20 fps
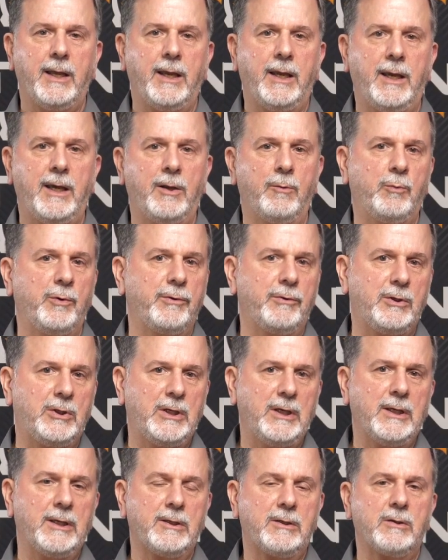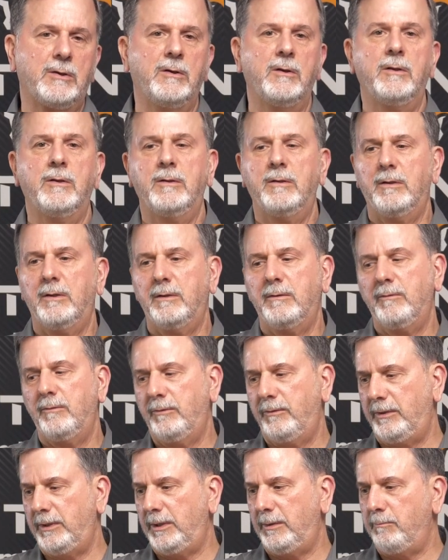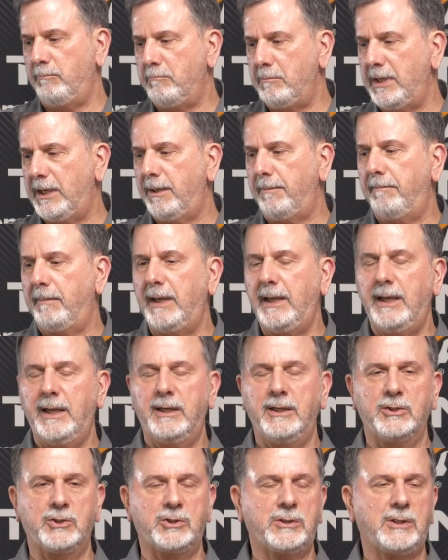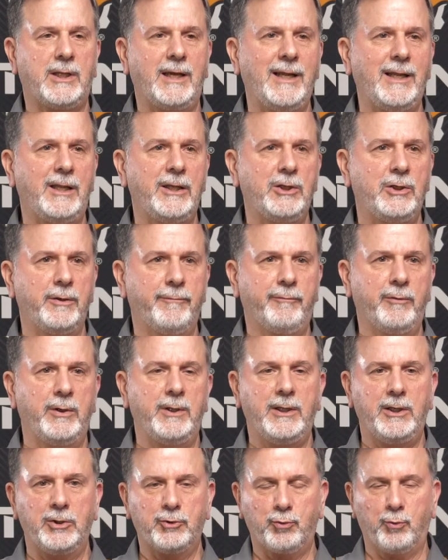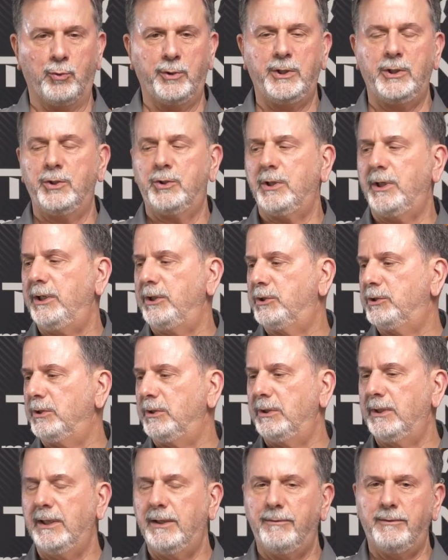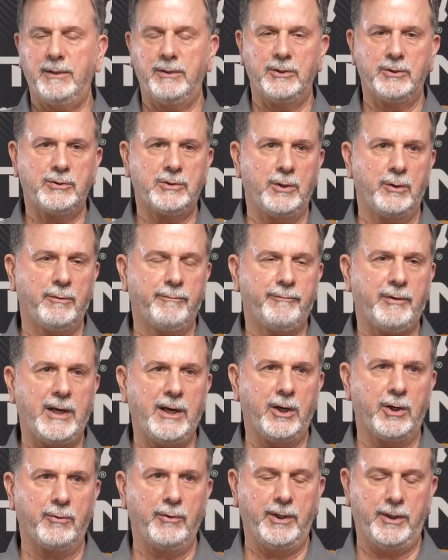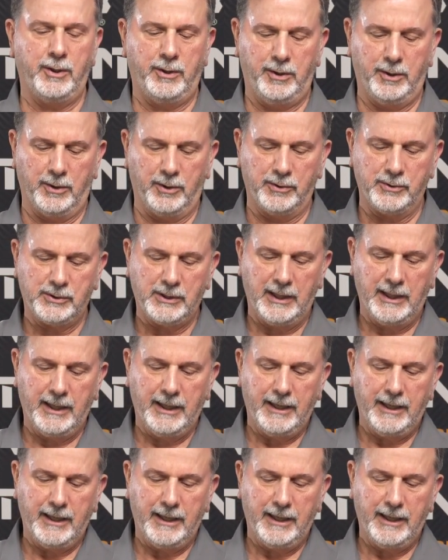And with Git, the Minuteman is slightly different in its orientation than the centerfire Grenadiers.